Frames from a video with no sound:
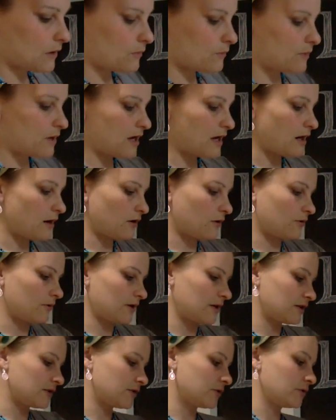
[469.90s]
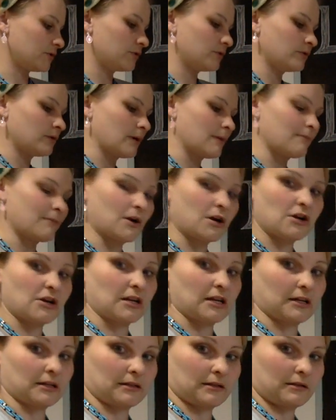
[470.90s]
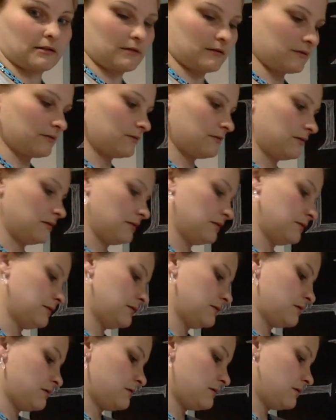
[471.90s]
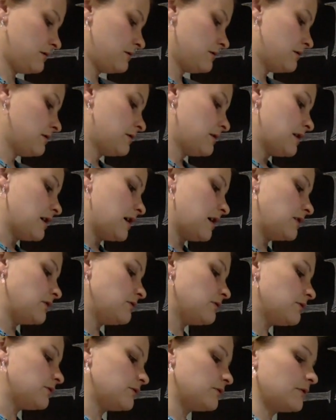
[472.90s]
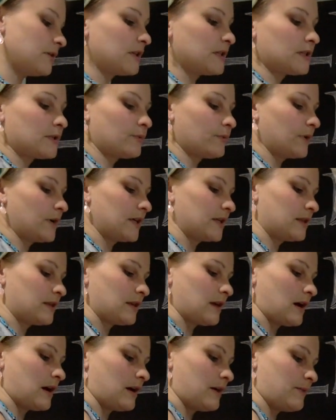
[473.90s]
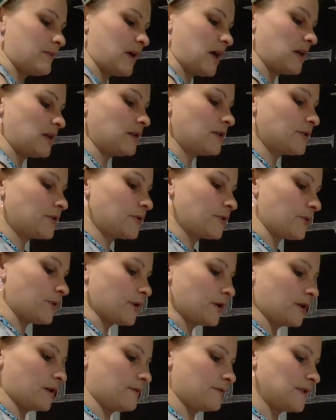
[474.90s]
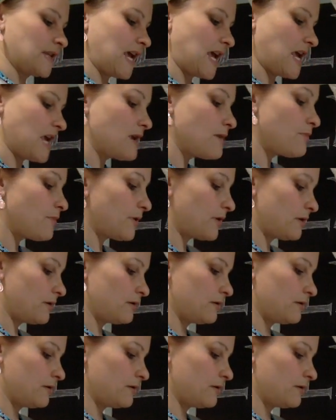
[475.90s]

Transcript: we are going to mark it. And you can do this with any sort of tape.